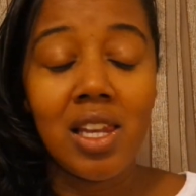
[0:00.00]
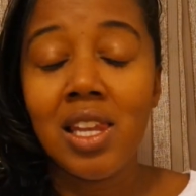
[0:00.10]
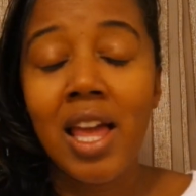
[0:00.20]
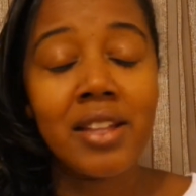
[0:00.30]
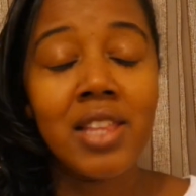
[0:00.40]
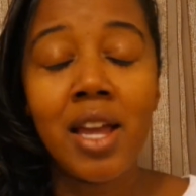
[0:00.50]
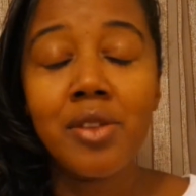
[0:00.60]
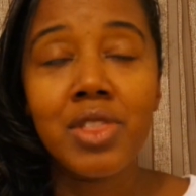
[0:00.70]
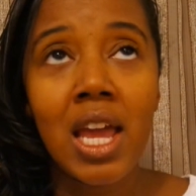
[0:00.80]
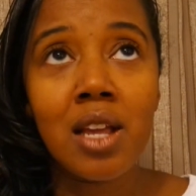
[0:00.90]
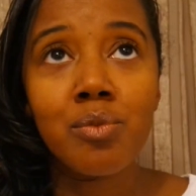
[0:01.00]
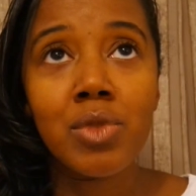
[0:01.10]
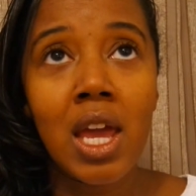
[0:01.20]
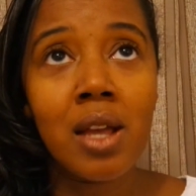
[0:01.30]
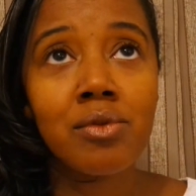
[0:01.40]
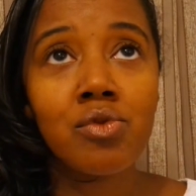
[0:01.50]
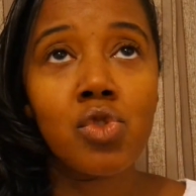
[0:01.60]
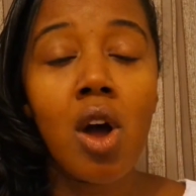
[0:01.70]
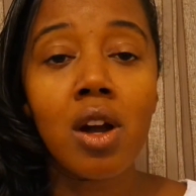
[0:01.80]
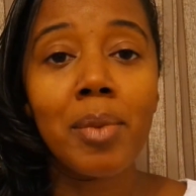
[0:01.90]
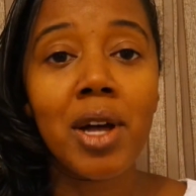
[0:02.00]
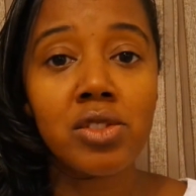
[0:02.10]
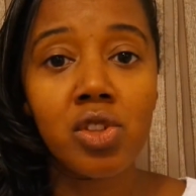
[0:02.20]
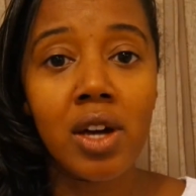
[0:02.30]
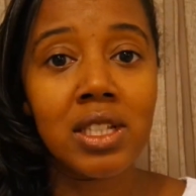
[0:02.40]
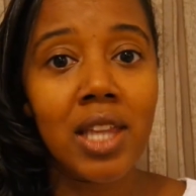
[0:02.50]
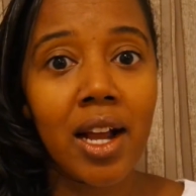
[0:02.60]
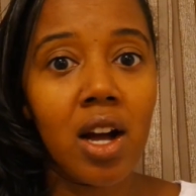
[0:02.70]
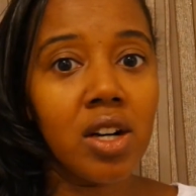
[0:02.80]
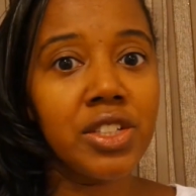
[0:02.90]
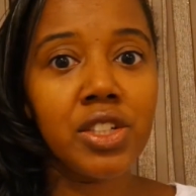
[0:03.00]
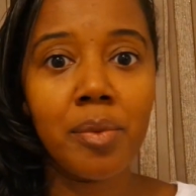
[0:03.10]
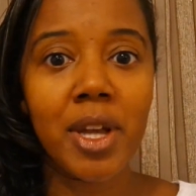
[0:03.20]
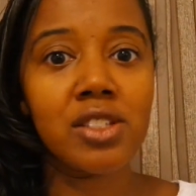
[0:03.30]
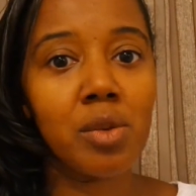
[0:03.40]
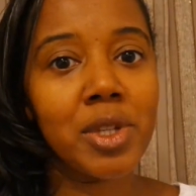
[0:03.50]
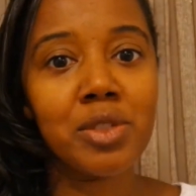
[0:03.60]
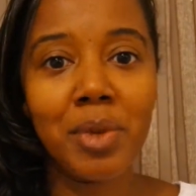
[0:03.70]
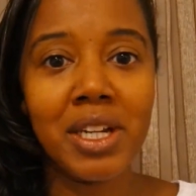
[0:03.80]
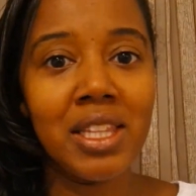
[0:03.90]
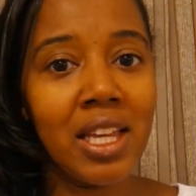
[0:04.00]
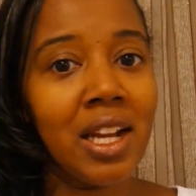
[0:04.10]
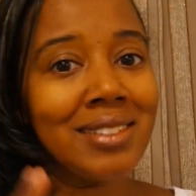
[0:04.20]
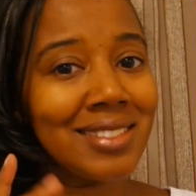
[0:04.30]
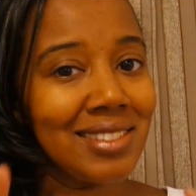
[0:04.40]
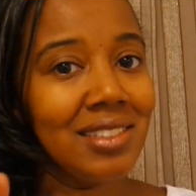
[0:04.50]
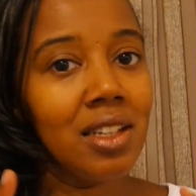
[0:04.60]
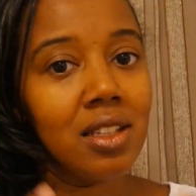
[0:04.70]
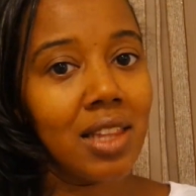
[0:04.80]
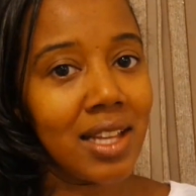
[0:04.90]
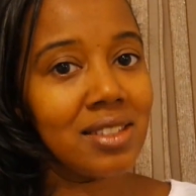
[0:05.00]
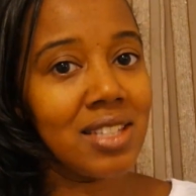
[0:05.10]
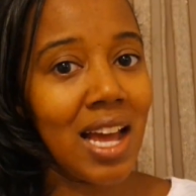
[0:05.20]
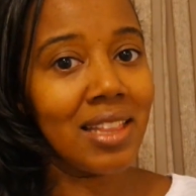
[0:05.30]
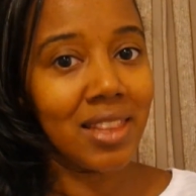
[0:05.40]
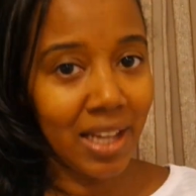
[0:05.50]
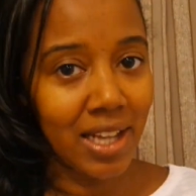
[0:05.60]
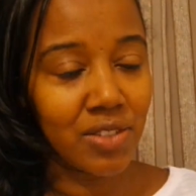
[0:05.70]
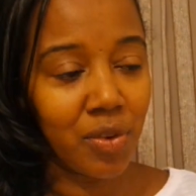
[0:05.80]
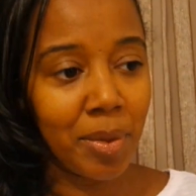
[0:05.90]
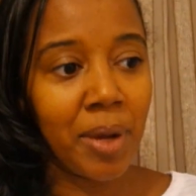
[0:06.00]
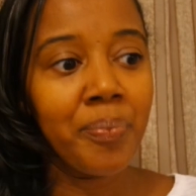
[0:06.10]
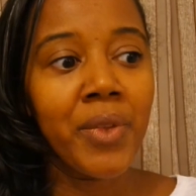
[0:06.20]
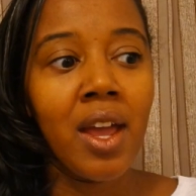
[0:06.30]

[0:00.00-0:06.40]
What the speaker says: Like they talk about Saudi like, oh, you can make so much money there. That's not the case for me.